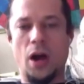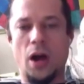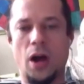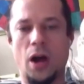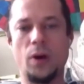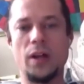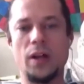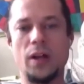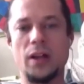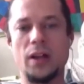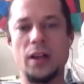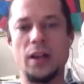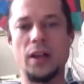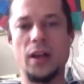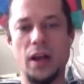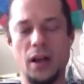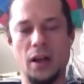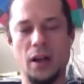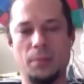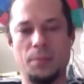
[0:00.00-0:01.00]
Well,
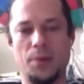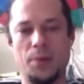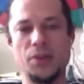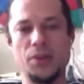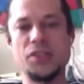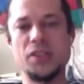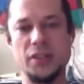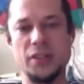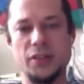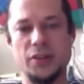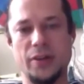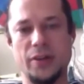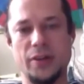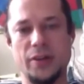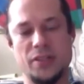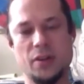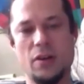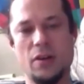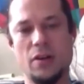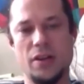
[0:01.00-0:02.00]
personally, you know,
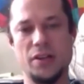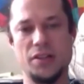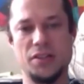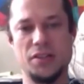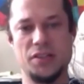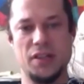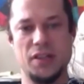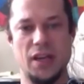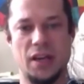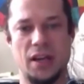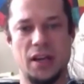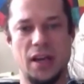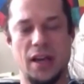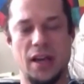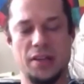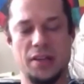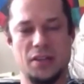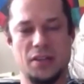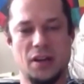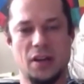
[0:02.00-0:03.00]
as an artist and
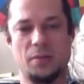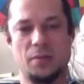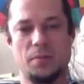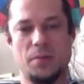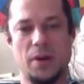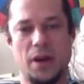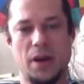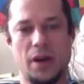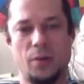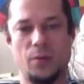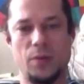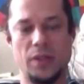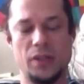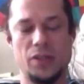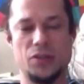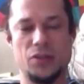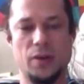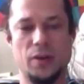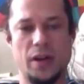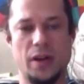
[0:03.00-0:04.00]
as an occupier, I
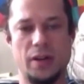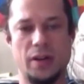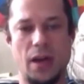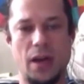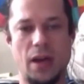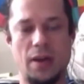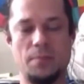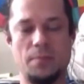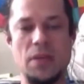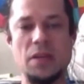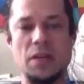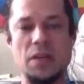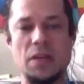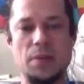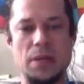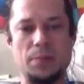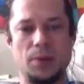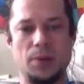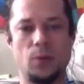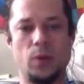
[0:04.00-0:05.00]
really try and meet
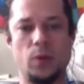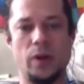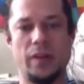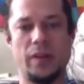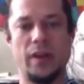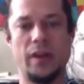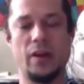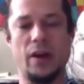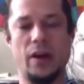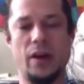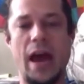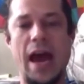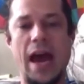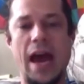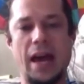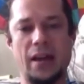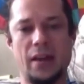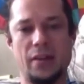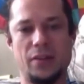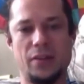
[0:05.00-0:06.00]
people where they are
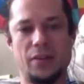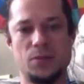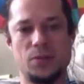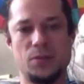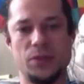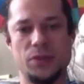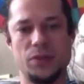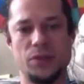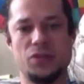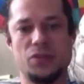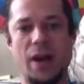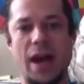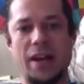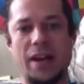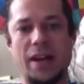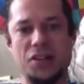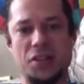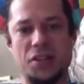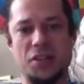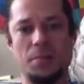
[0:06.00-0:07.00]
at. And there's a real
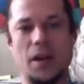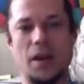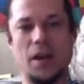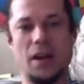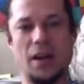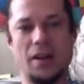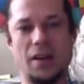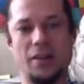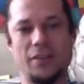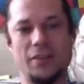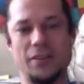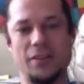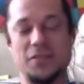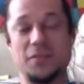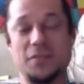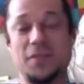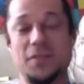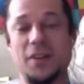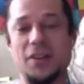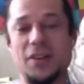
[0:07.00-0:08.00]
strategy behind all
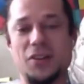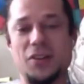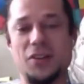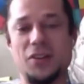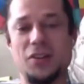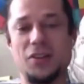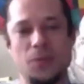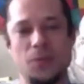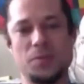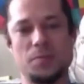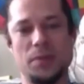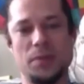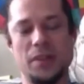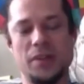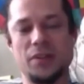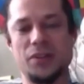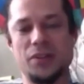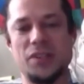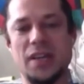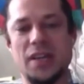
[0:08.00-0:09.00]
these fun, humorous
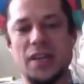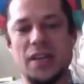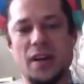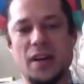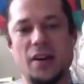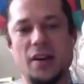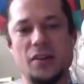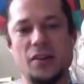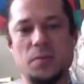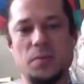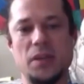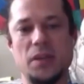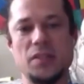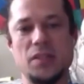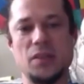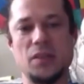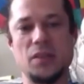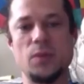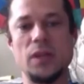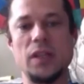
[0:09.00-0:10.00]
political satires
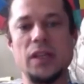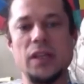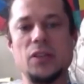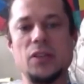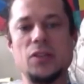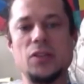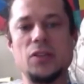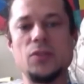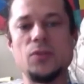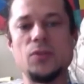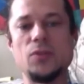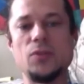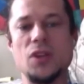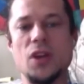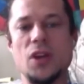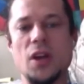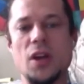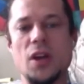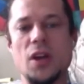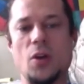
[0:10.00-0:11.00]
because they really use
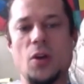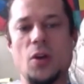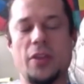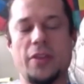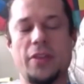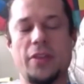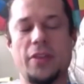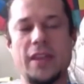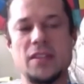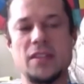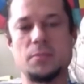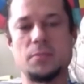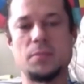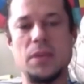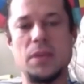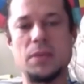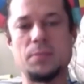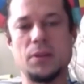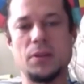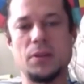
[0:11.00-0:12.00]
the things that
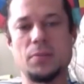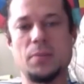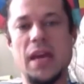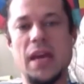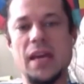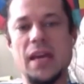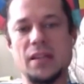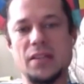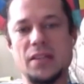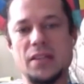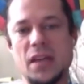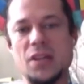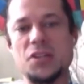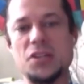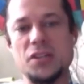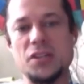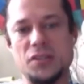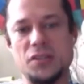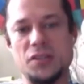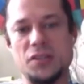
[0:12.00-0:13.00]
people are paying
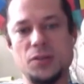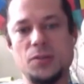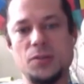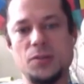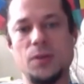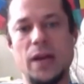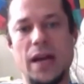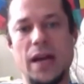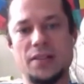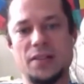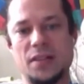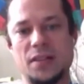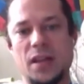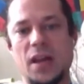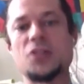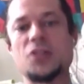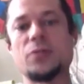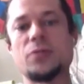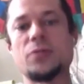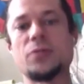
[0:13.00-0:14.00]
attention to as an
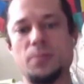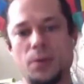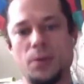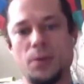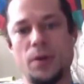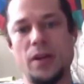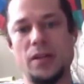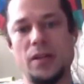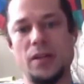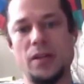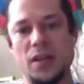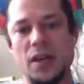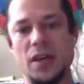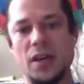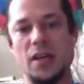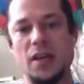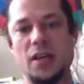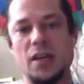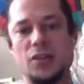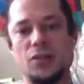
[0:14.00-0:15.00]
entry point
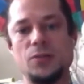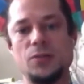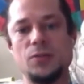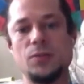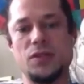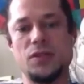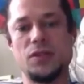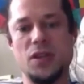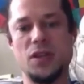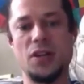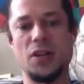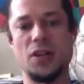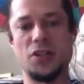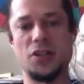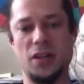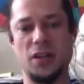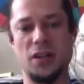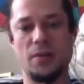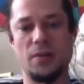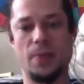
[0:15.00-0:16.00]
into a
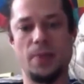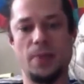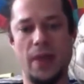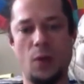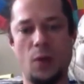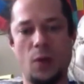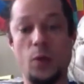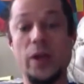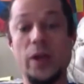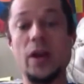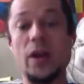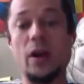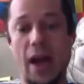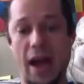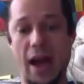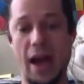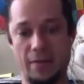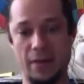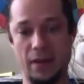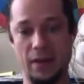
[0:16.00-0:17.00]
discussion that we are
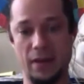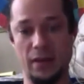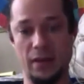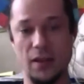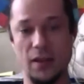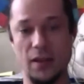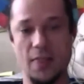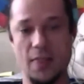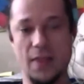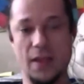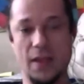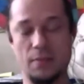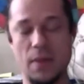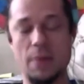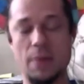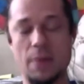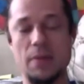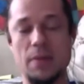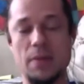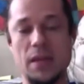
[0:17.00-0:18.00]
having that
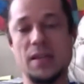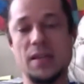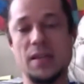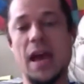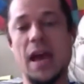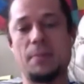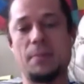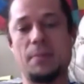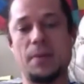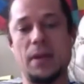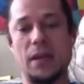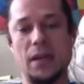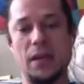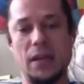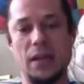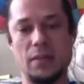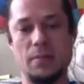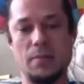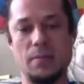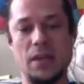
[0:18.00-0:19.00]
maybe isn't happening
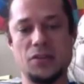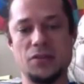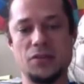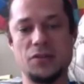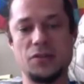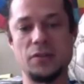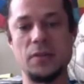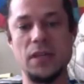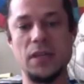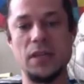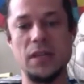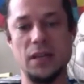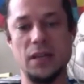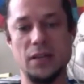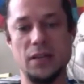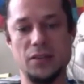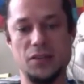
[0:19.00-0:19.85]
in the mainstream media.